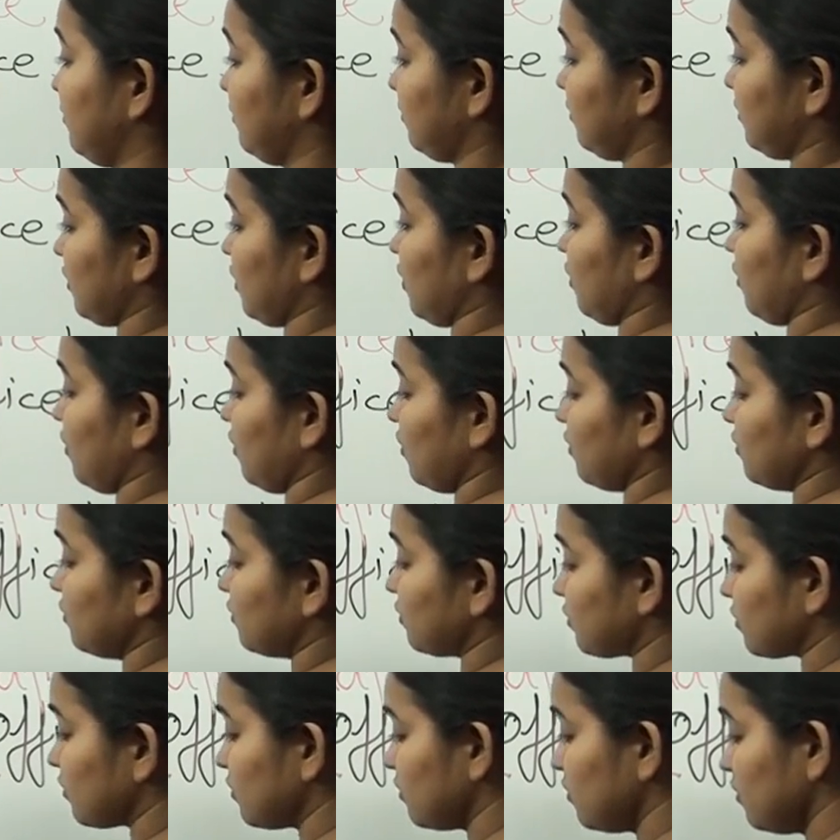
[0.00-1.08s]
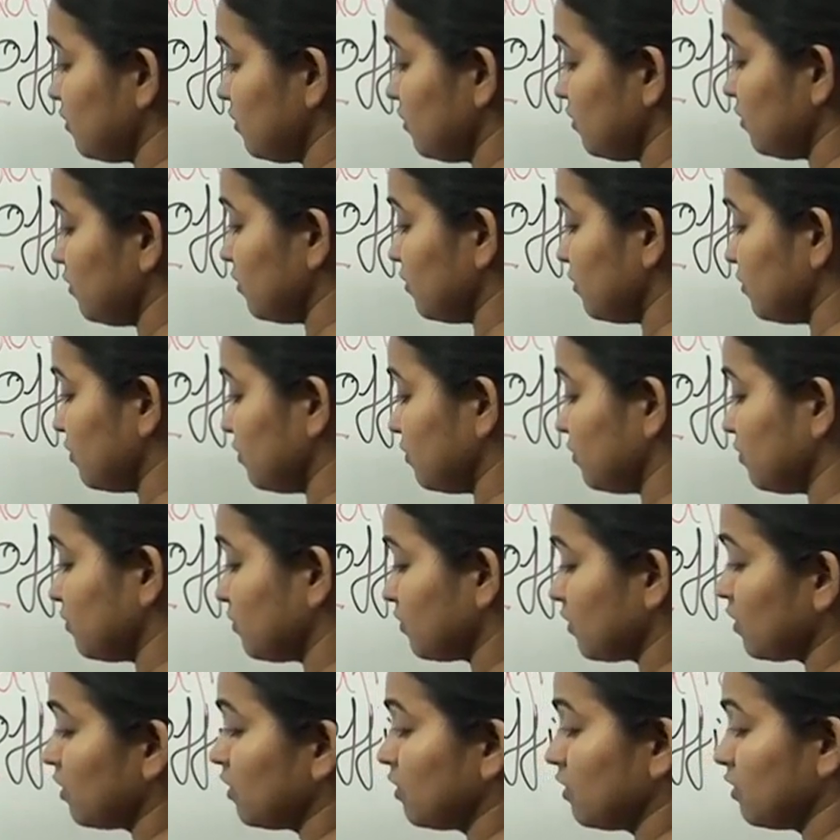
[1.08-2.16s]

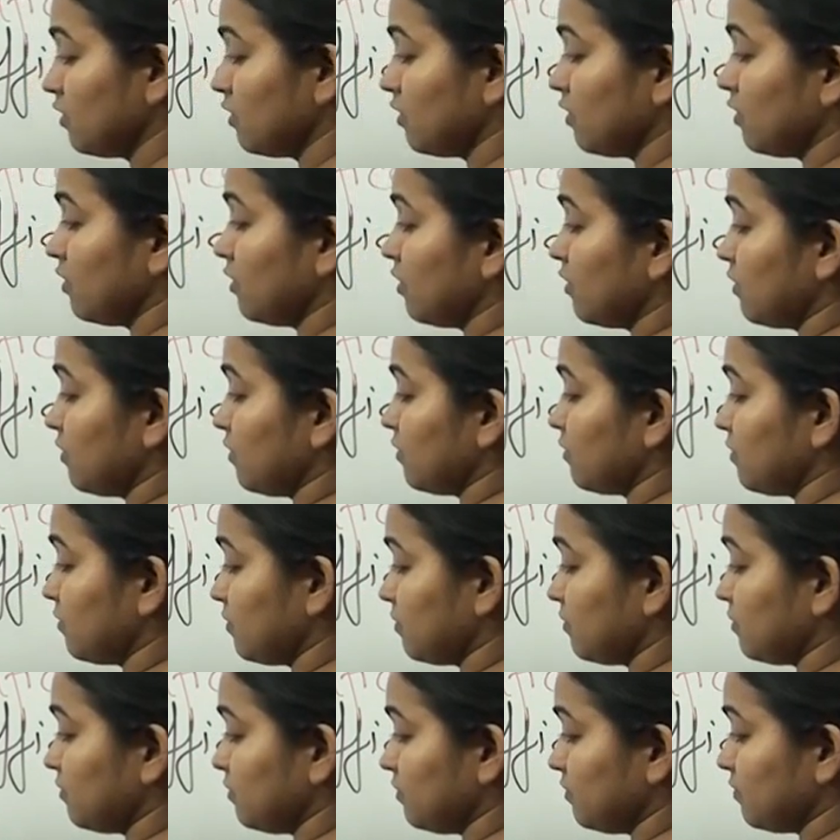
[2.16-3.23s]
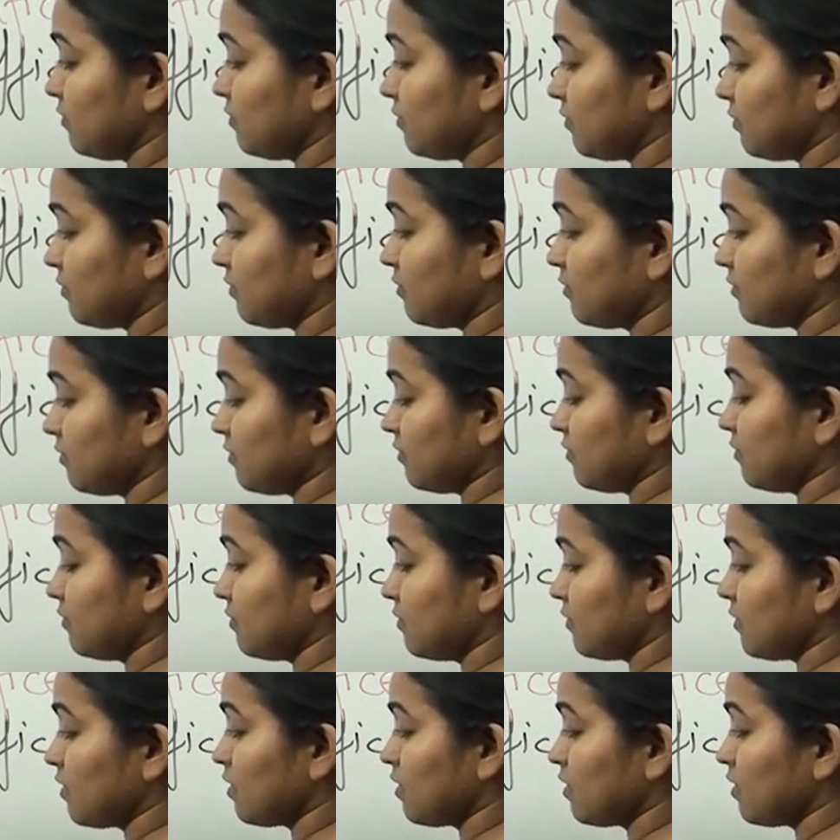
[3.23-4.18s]
No one is speaking in this clip.